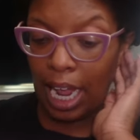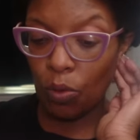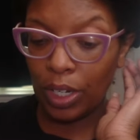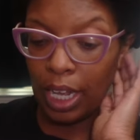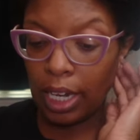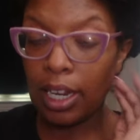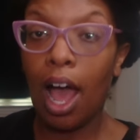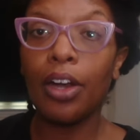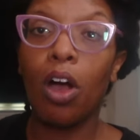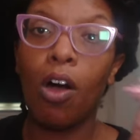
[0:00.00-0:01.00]
Not really a
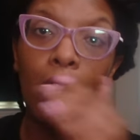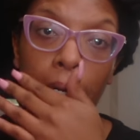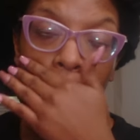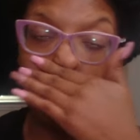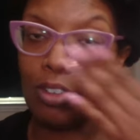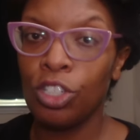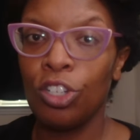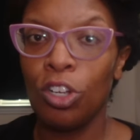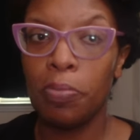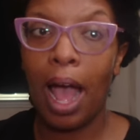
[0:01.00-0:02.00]
lot on
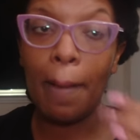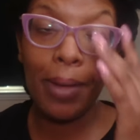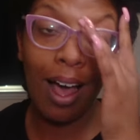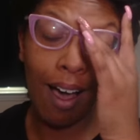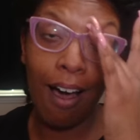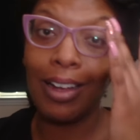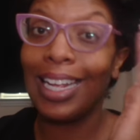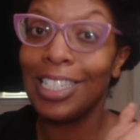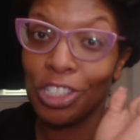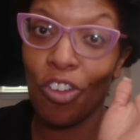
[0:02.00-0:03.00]
YouTube. I'm on
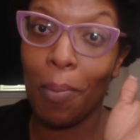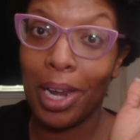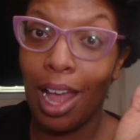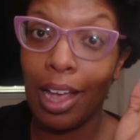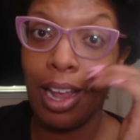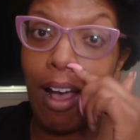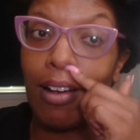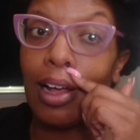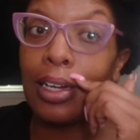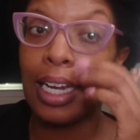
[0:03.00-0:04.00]
Instagram a lot,
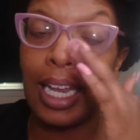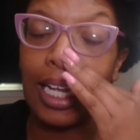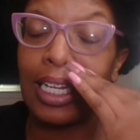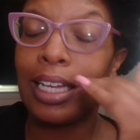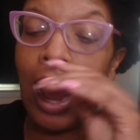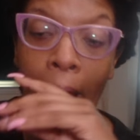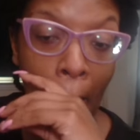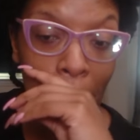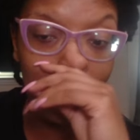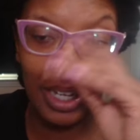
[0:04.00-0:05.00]
y'all. Like, y'all,
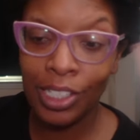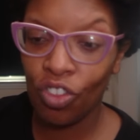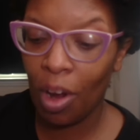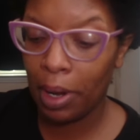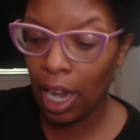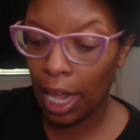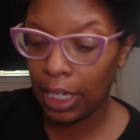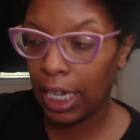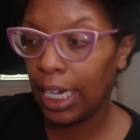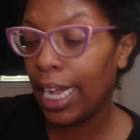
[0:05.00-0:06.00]
I've been on Instagram a lot
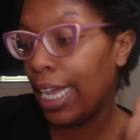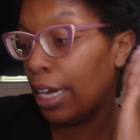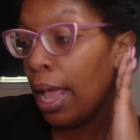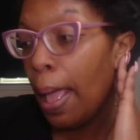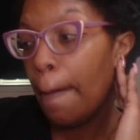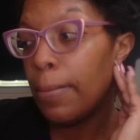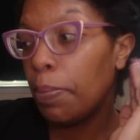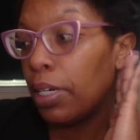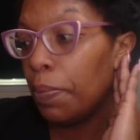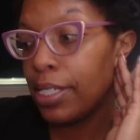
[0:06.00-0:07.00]
lately. And,
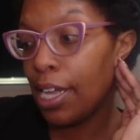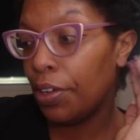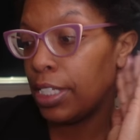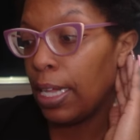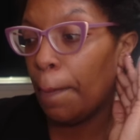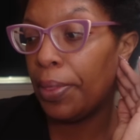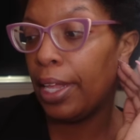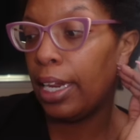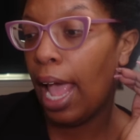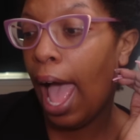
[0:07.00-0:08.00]
baby, let me tell you
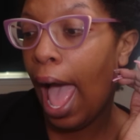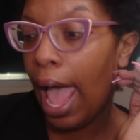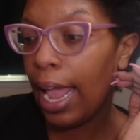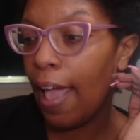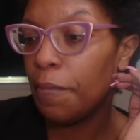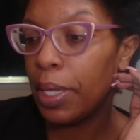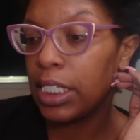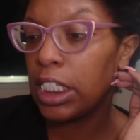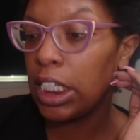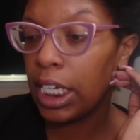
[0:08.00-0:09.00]
something. I have been
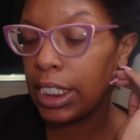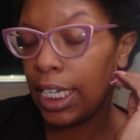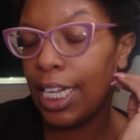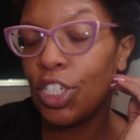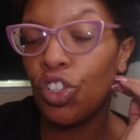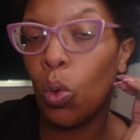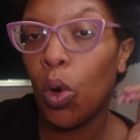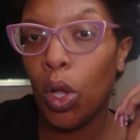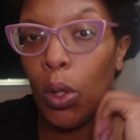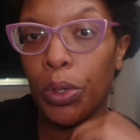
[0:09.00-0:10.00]
sucked into the
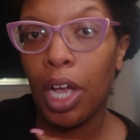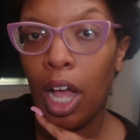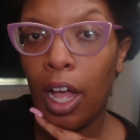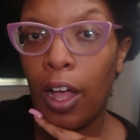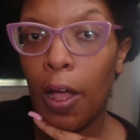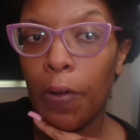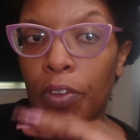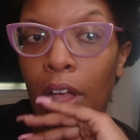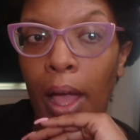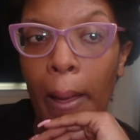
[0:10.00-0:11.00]
world
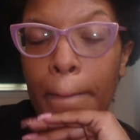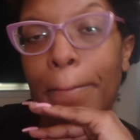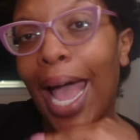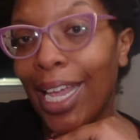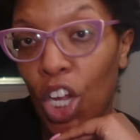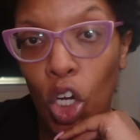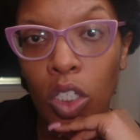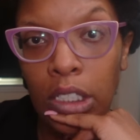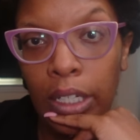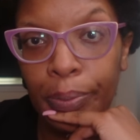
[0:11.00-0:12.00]
of
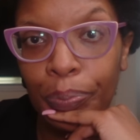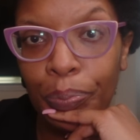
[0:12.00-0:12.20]
bikers.